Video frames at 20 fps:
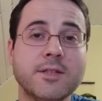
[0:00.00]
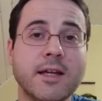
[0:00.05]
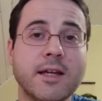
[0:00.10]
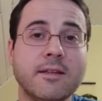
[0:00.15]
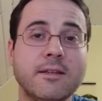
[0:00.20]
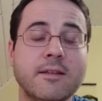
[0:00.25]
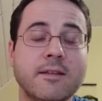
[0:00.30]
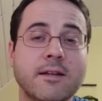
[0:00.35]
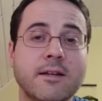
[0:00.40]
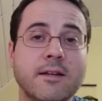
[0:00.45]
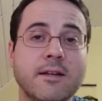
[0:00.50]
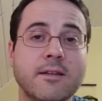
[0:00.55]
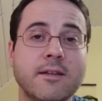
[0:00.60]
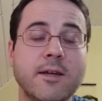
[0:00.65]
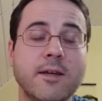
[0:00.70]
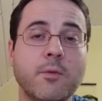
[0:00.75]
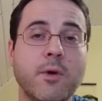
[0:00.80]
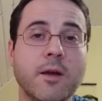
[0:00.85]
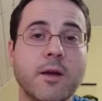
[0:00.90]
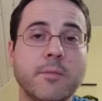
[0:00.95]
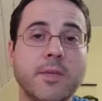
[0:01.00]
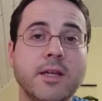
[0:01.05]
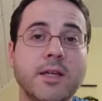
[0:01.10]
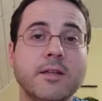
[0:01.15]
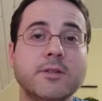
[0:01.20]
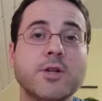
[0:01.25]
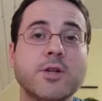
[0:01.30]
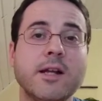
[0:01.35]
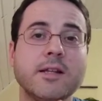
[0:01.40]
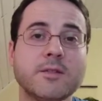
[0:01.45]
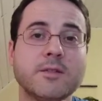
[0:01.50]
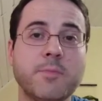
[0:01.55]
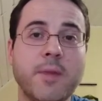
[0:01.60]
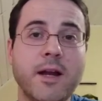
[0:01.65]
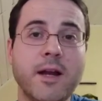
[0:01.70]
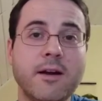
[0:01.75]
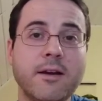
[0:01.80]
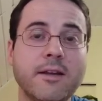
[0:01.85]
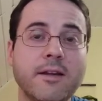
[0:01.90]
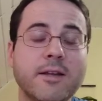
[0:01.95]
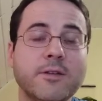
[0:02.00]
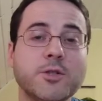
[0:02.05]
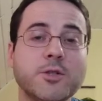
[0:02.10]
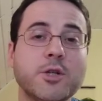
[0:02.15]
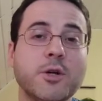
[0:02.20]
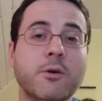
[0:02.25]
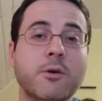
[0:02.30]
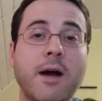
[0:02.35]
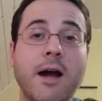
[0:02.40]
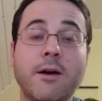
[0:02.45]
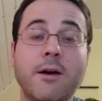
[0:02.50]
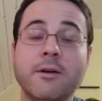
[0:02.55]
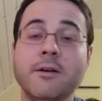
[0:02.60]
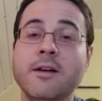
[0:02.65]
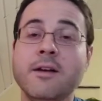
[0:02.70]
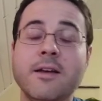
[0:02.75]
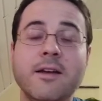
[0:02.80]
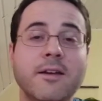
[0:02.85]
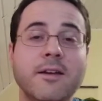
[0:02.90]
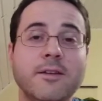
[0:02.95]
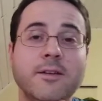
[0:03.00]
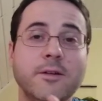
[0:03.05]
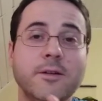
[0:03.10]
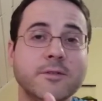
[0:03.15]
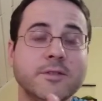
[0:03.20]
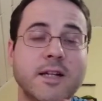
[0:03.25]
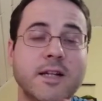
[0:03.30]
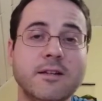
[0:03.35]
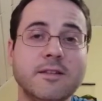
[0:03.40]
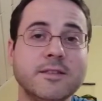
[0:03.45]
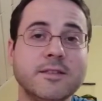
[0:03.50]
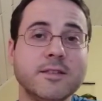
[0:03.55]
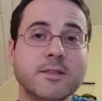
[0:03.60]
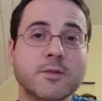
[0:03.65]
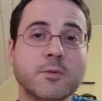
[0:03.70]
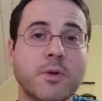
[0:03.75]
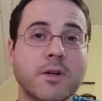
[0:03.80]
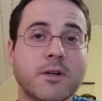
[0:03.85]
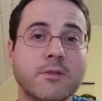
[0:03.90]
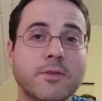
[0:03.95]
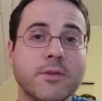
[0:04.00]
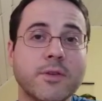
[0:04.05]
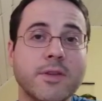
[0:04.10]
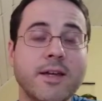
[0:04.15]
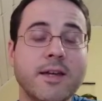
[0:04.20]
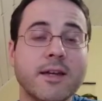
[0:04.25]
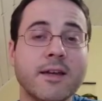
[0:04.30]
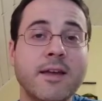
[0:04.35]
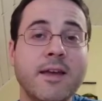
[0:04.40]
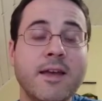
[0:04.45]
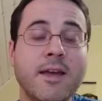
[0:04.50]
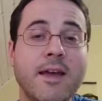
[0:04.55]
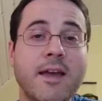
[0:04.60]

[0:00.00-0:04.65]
that they want to be transparent and show how dairy is this wonderful thing.